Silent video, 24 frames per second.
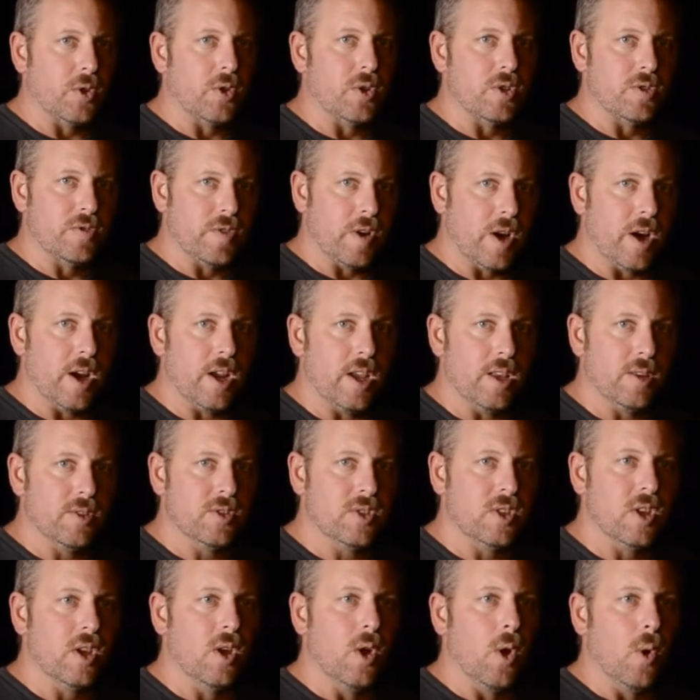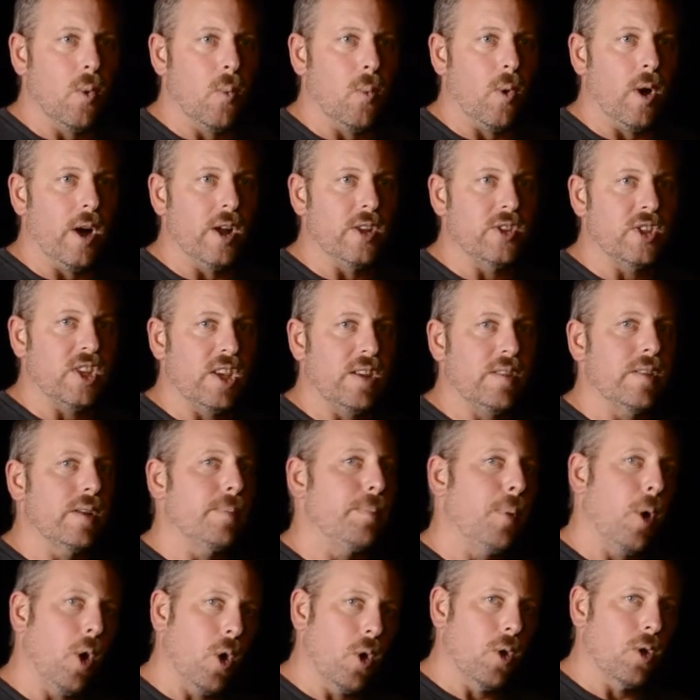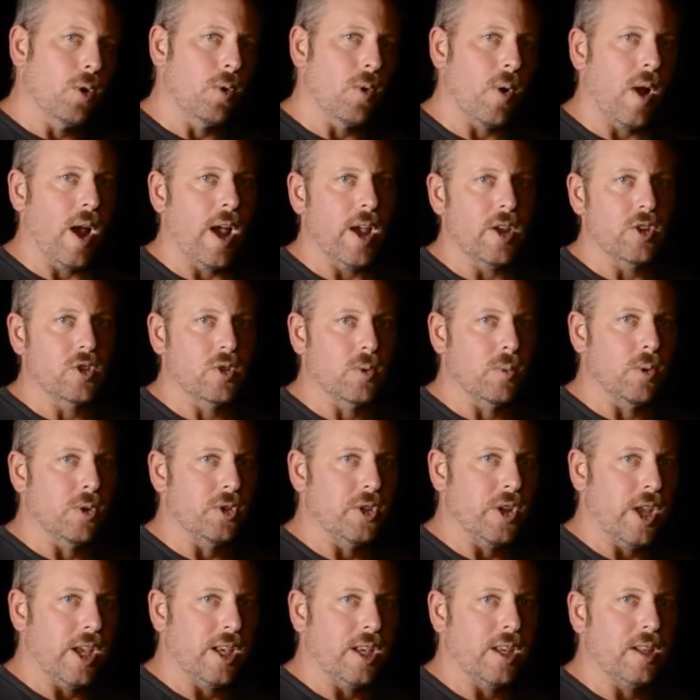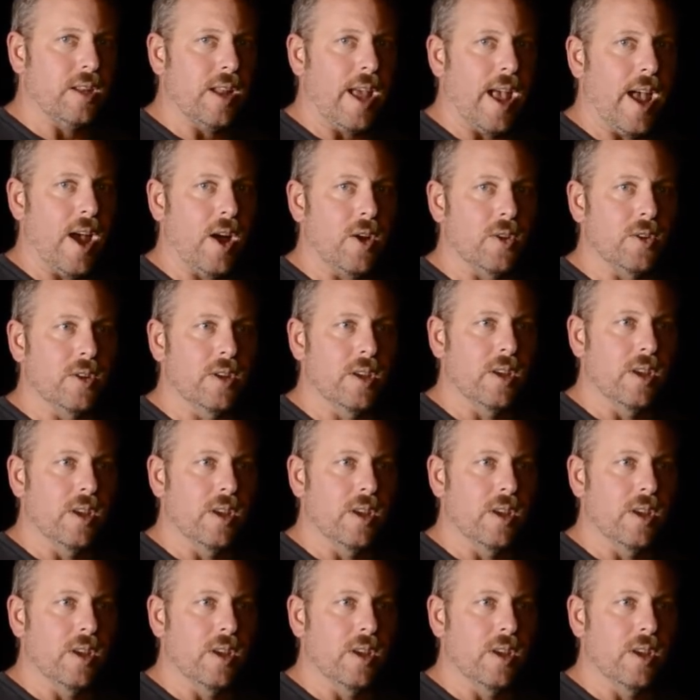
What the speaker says: There's various ones. Even a polarizer will take it down